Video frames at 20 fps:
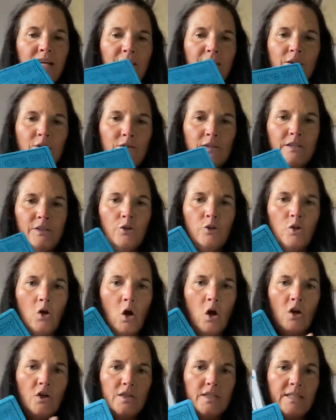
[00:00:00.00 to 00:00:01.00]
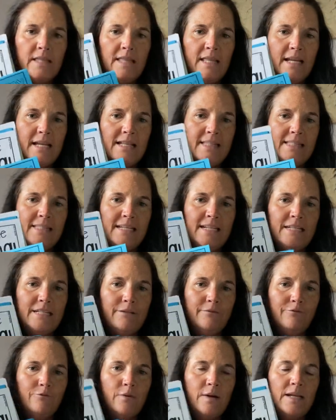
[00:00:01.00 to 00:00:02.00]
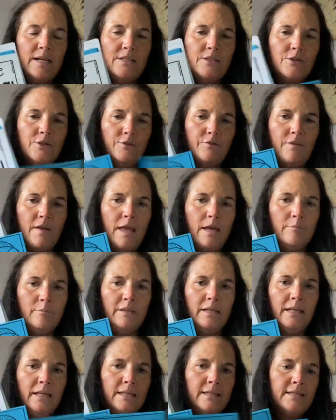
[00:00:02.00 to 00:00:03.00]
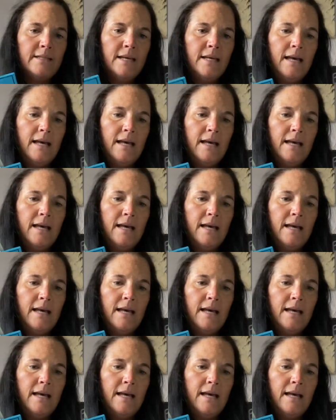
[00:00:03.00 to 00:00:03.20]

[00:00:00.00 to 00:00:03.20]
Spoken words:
there's little cards that they can send to friends or family.